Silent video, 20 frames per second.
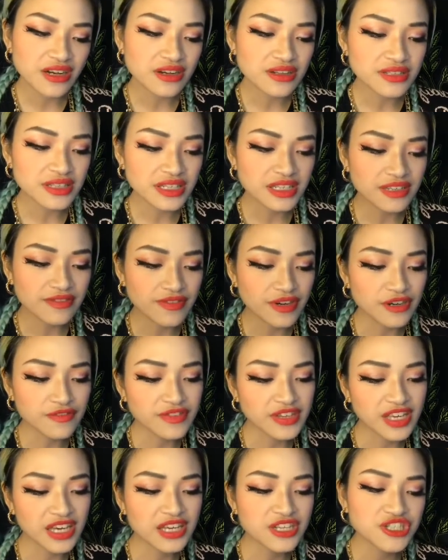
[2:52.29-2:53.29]
on the
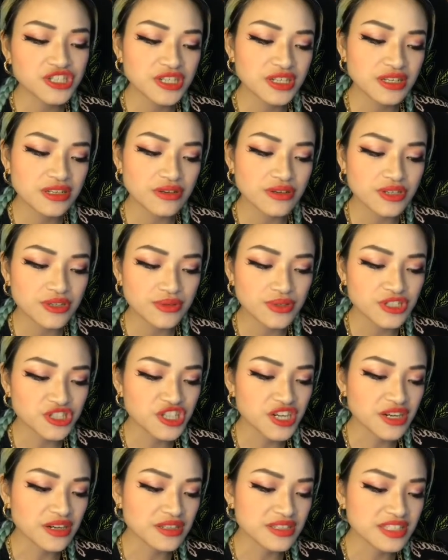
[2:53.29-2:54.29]
verification or you want to
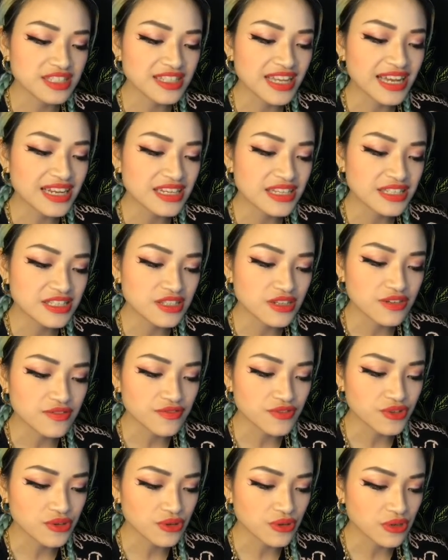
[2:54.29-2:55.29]
check on the status of
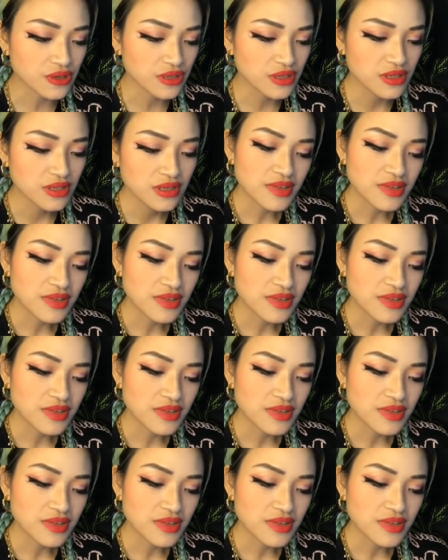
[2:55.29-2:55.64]
your